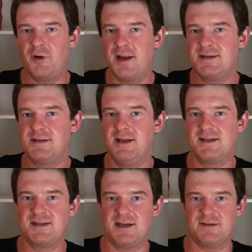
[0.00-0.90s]
front,
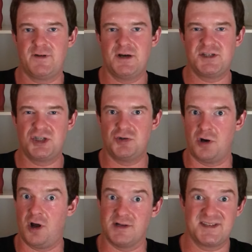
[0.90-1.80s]
it's a very
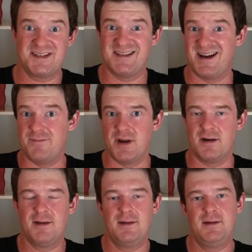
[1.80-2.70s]
strong
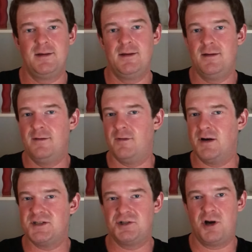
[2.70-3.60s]
cinnamon.
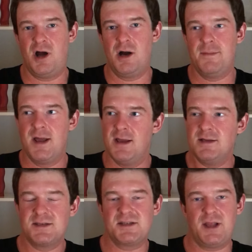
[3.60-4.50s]
Very strong,
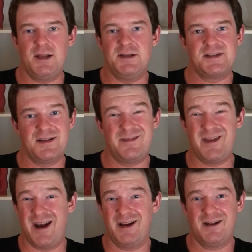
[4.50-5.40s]
slightly
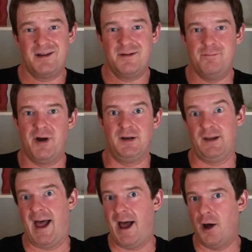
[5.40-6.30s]
synthetic, but
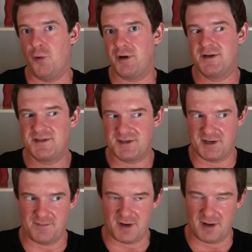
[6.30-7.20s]
loud
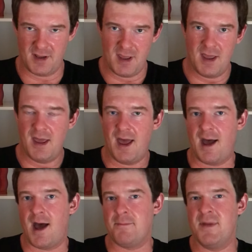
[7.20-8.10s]
cinnamon,
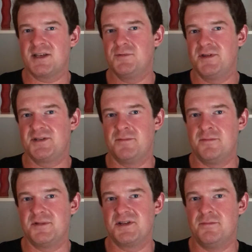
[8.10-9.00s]
mixed with
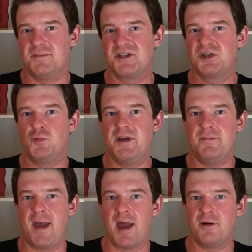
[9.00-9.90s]
some
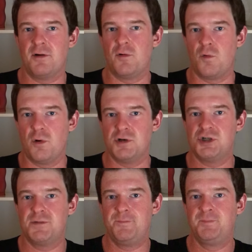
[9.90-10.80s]
sweet mandarin
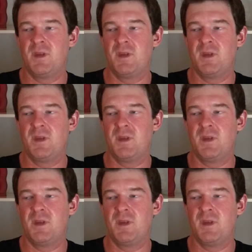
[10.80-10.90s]
orange.